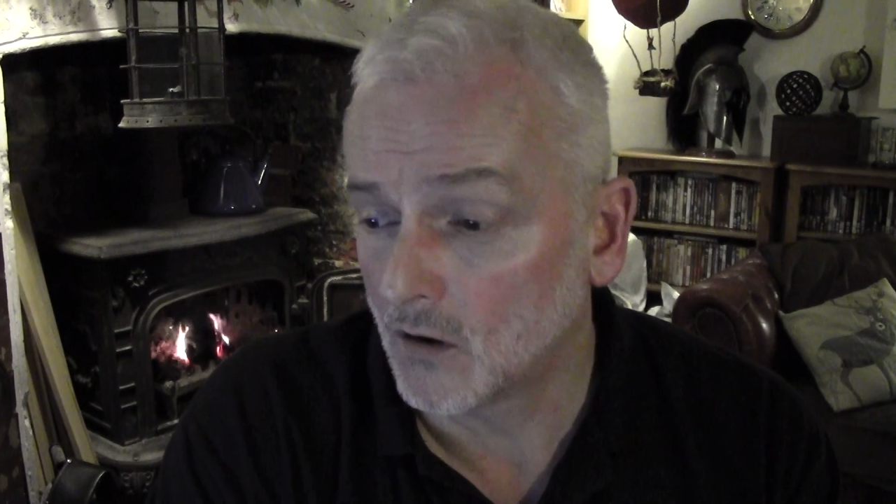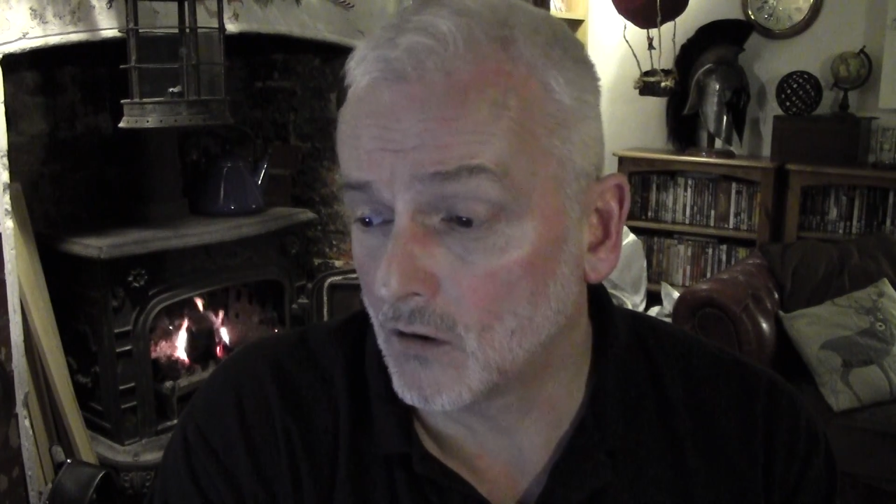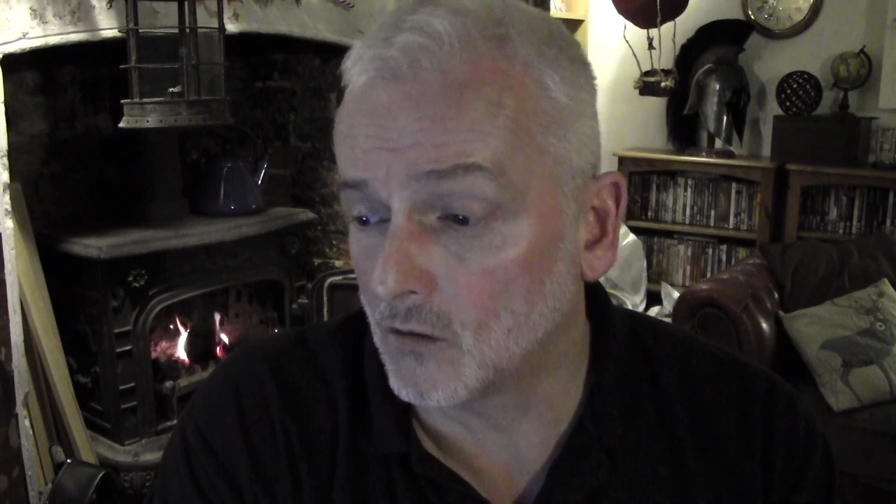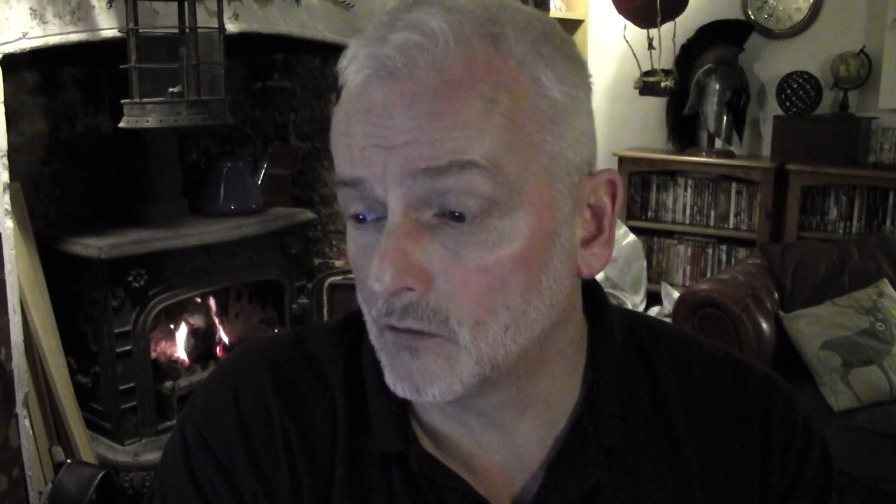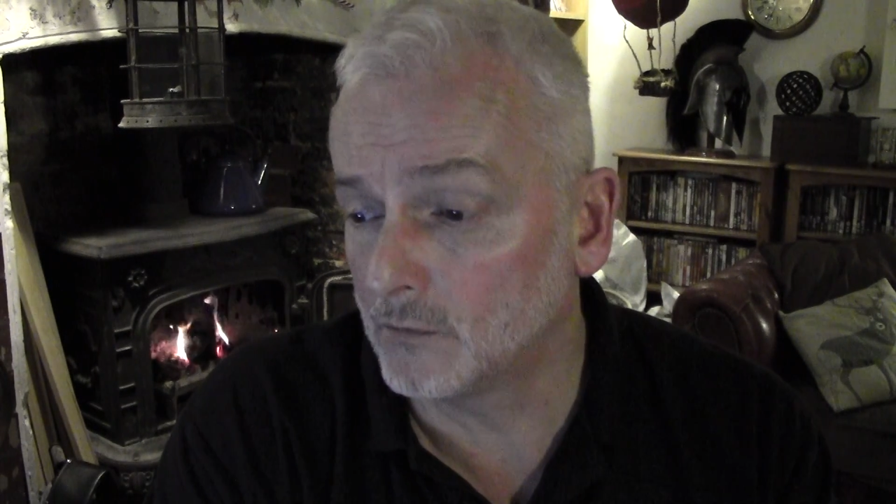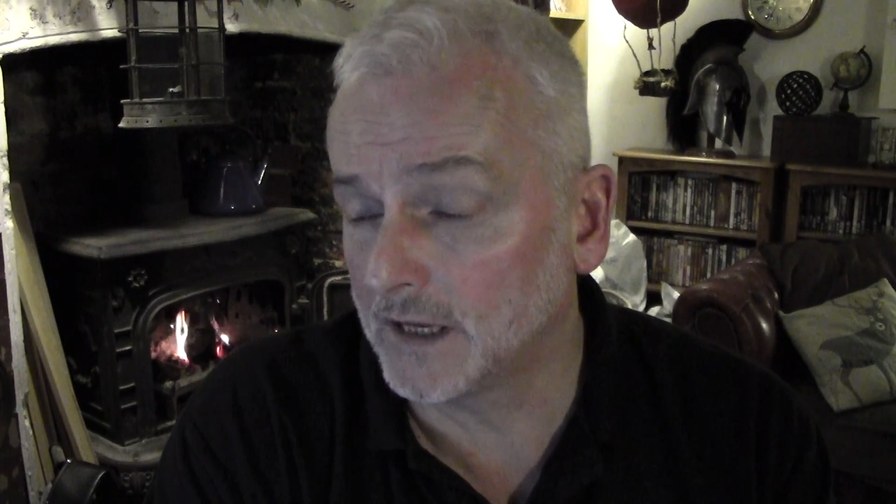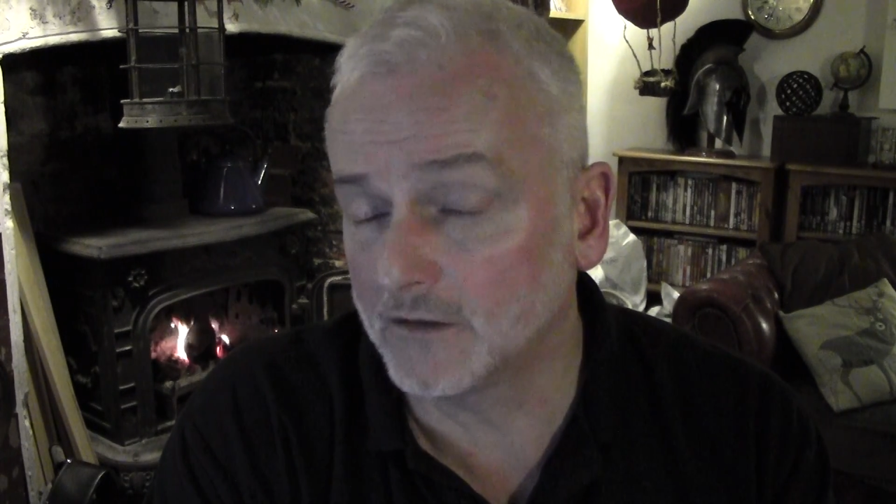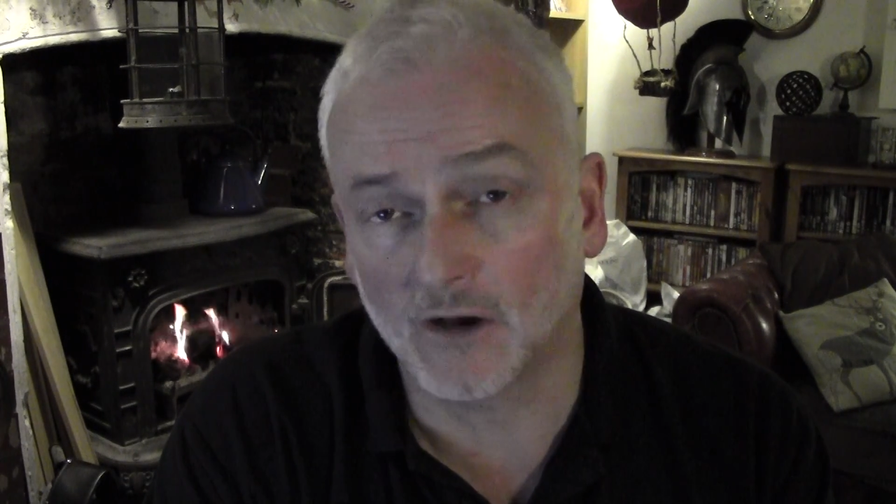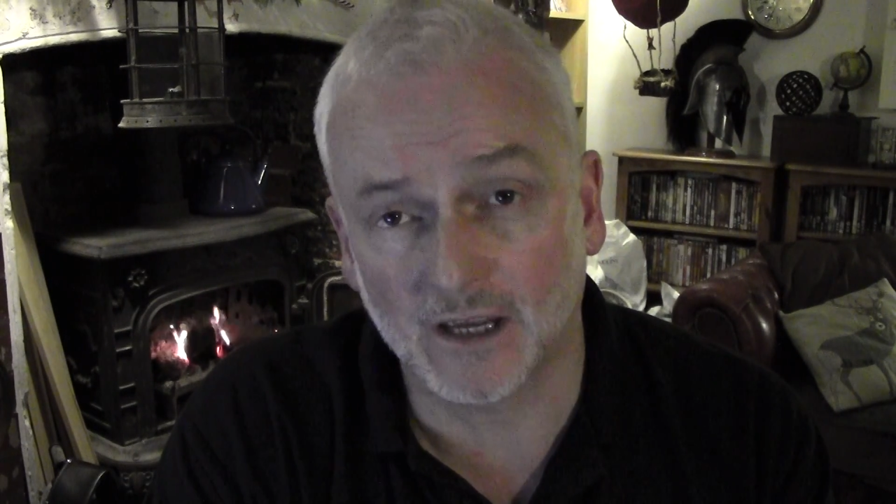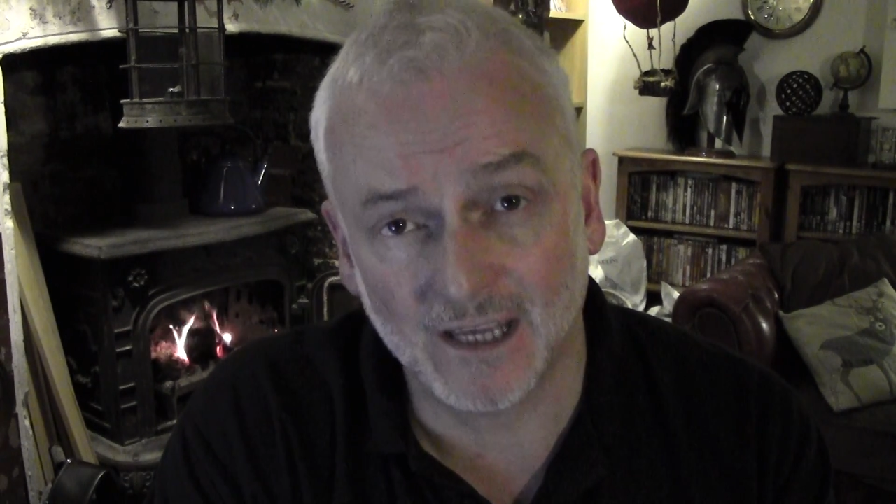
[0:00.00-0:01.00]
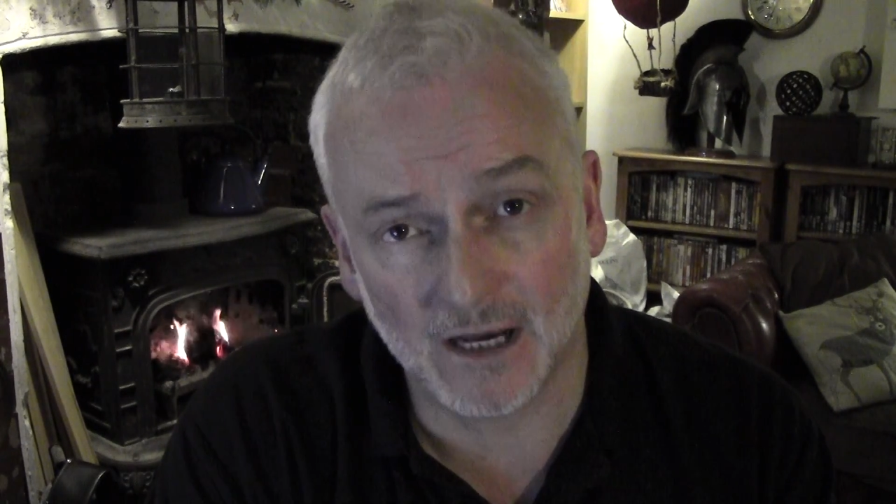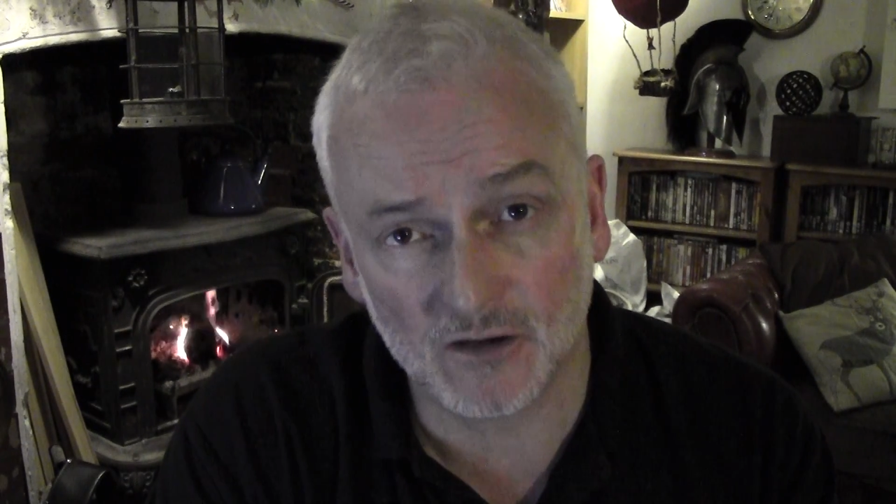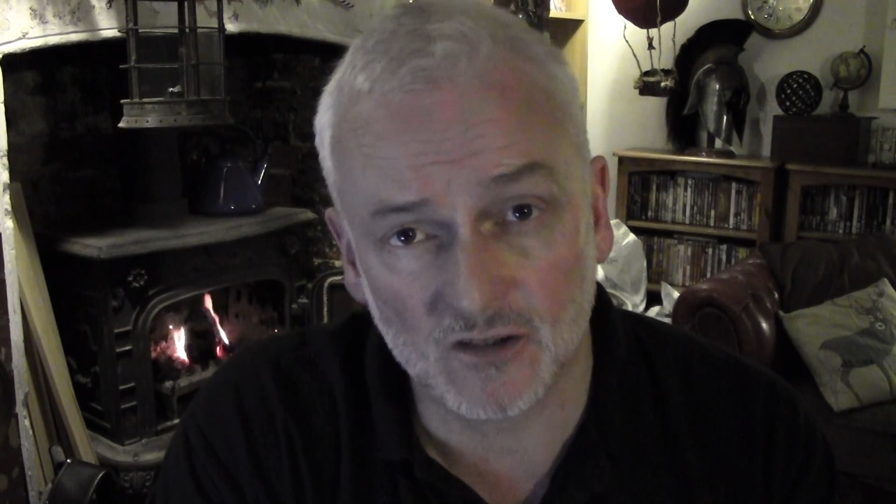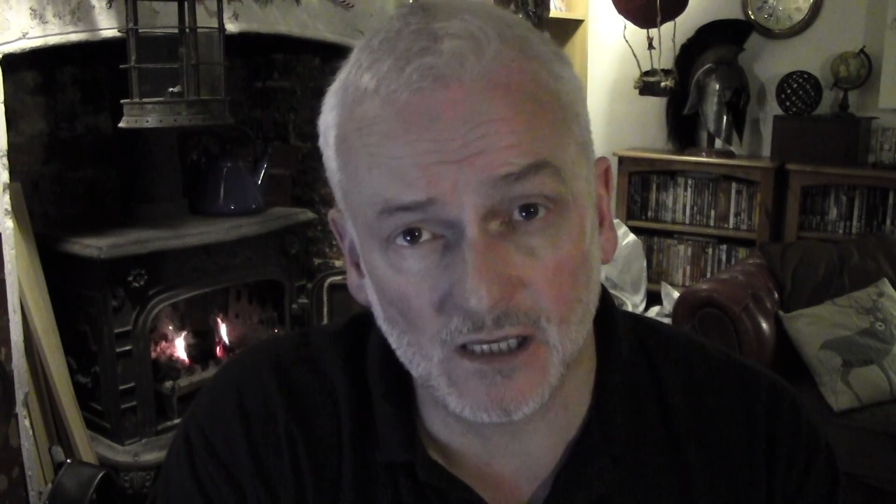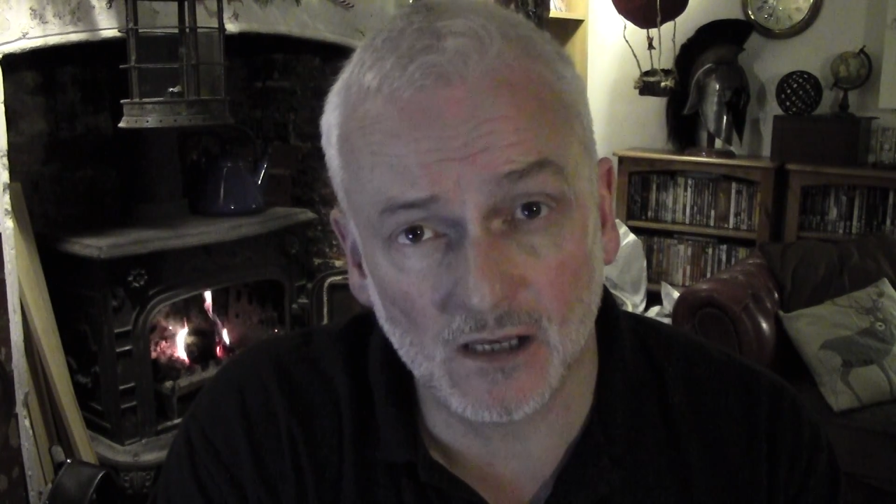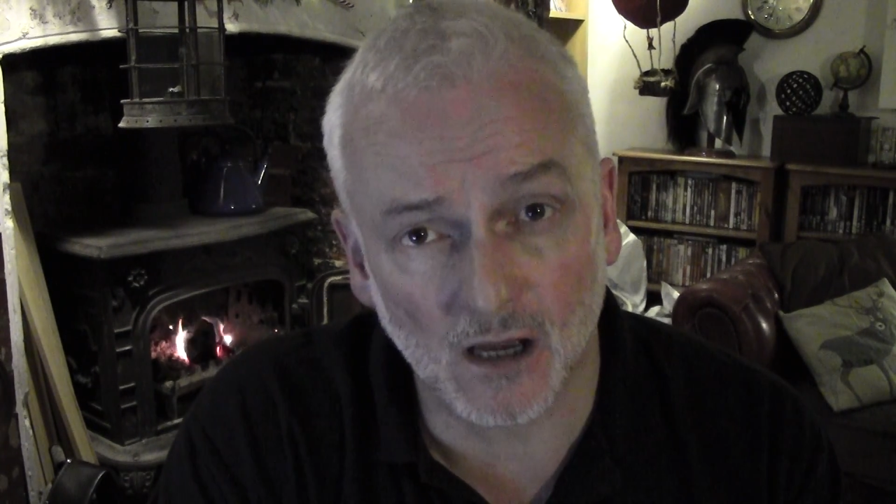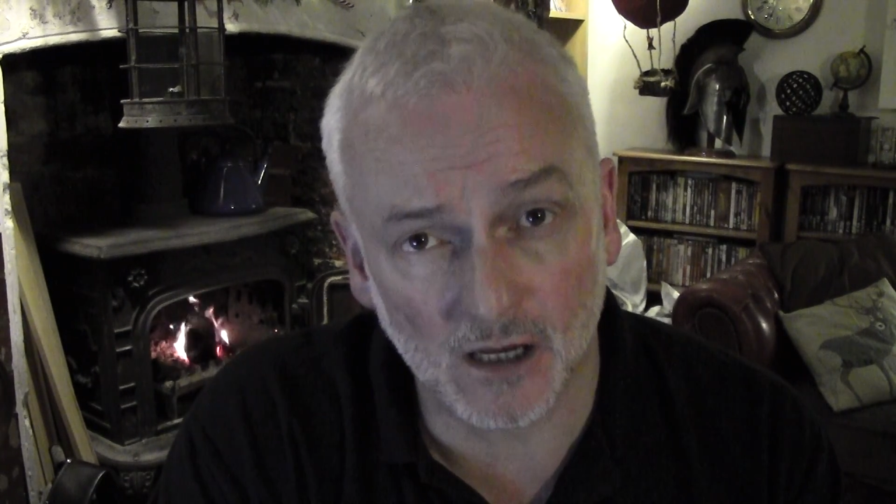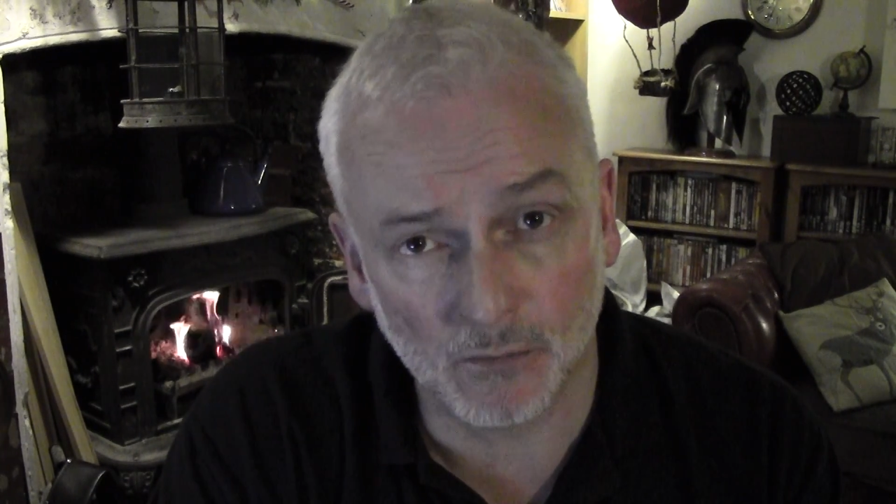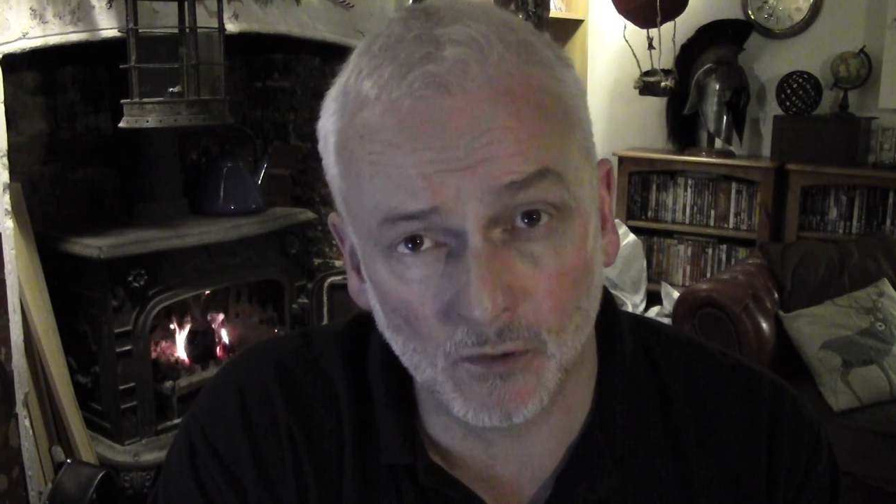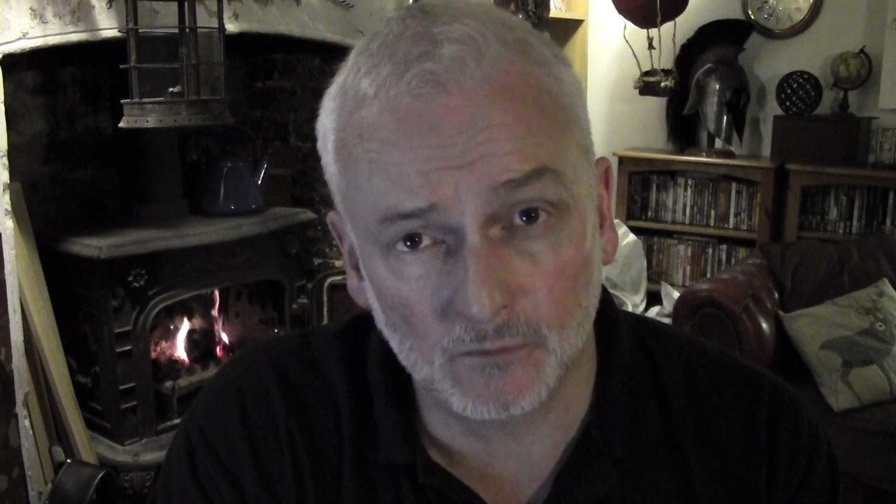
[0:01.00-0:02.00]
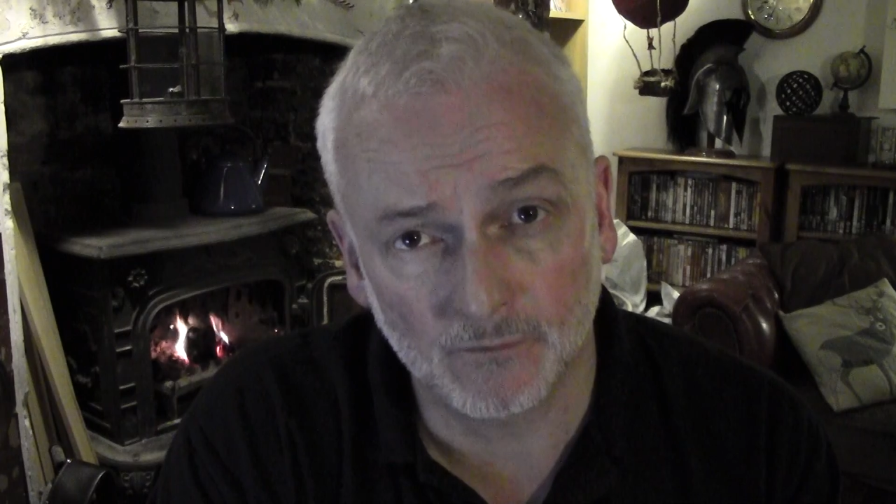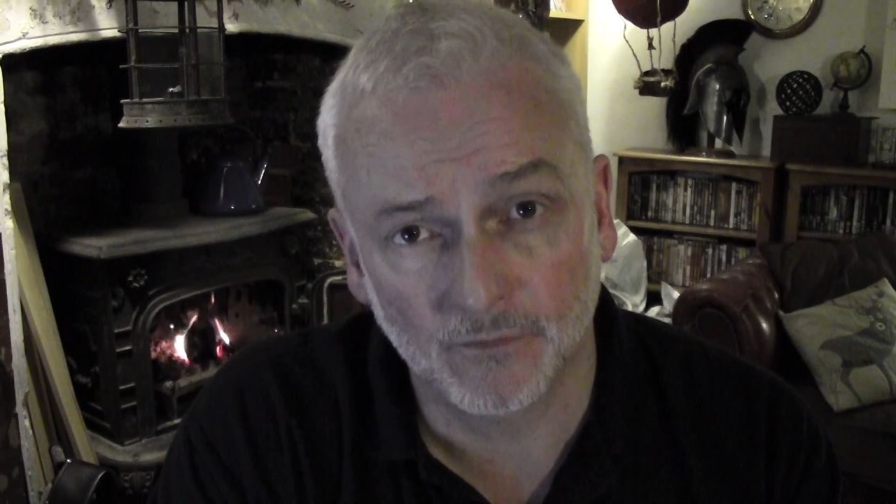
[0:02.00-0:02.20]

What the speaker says: or being vicariously liable